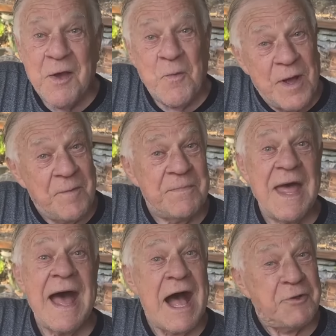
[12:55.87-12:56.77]
Well,
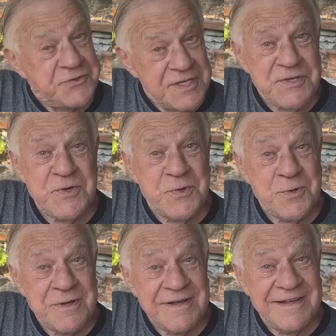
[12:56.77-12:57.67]
I'll see you